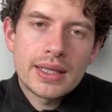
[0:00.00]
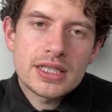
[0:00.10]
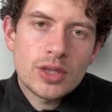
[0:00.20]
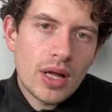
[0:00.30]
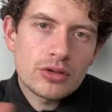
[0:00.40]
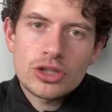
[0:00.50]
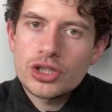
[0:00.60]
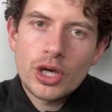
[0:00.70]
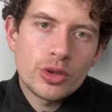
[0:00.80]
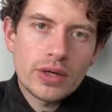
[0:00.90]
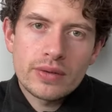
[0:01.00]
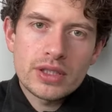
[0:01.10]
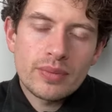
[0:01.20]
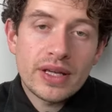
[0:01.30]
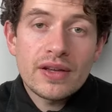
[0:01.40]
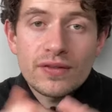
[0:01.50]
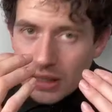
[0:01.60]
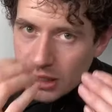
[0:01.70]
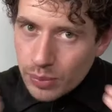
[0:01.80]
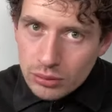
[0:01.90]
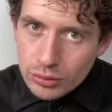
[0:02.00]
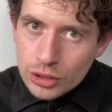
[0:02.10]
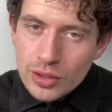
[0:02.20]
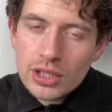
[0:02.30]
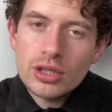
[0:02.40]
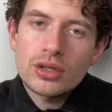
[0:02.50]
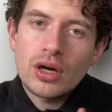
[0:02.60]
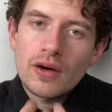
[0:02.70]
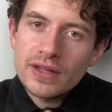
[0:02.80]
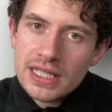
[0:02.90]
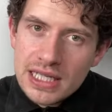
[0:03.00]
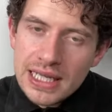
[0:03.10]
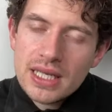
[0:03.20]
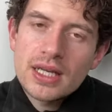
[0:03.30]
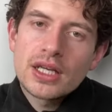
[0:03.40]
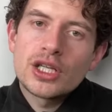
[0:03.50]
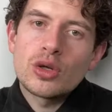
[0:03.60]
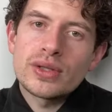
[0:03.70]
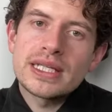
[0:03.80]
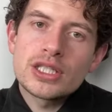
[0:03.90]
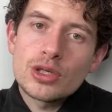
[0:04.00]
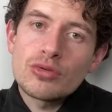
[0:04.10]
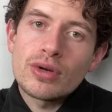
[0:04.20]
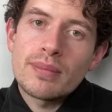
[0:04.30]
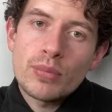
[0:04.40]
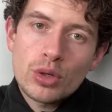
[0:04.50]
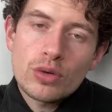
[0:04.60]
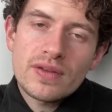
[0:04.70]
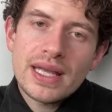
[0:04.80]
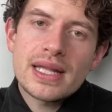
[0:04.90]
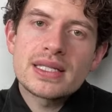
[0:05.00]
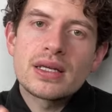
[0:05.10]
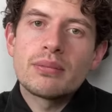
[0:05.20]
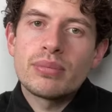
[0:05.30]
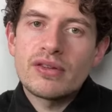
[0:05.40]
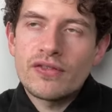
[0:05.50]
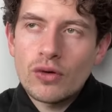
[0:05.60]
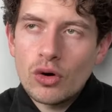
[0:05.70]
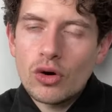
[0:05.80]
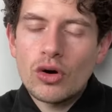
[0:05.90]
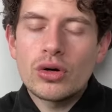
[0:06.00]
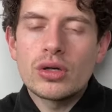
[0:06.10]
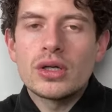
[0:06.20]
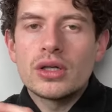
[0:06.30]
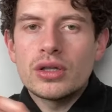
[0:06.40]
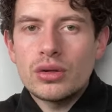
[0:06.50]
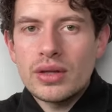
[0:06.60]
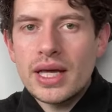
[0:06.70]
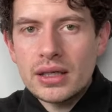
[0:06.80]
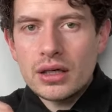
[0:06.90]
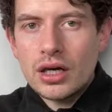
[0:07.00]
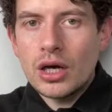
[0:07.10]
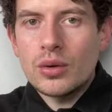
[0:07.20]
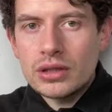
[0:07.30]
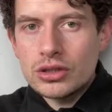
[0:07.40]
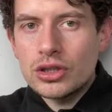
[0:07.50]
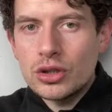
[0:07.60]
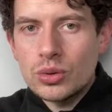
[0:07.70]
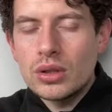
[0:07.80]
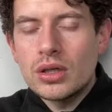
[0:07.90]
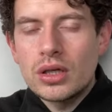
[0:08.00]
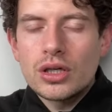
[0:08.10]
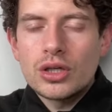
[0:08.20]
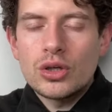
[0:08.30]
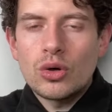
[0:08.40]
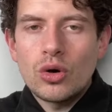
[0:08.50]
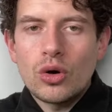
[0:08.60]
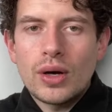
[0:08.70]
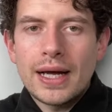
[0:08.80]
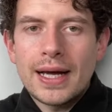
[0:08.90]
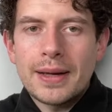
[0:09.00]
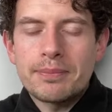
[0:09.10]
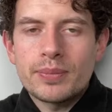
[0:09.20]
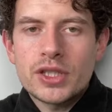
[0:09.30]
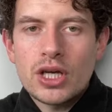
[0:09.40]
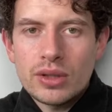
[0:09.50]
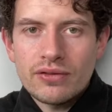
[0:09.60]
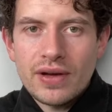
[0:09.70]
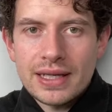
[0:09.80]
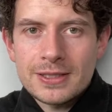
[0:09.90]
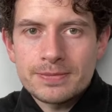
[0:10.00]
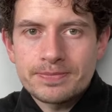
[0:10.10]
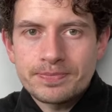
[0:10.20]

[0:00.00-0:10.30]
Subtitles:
So I'll just tone over the top of it. If you need to put a root stretch on, obviously you'll need to remove it before you then go and do your toning phase.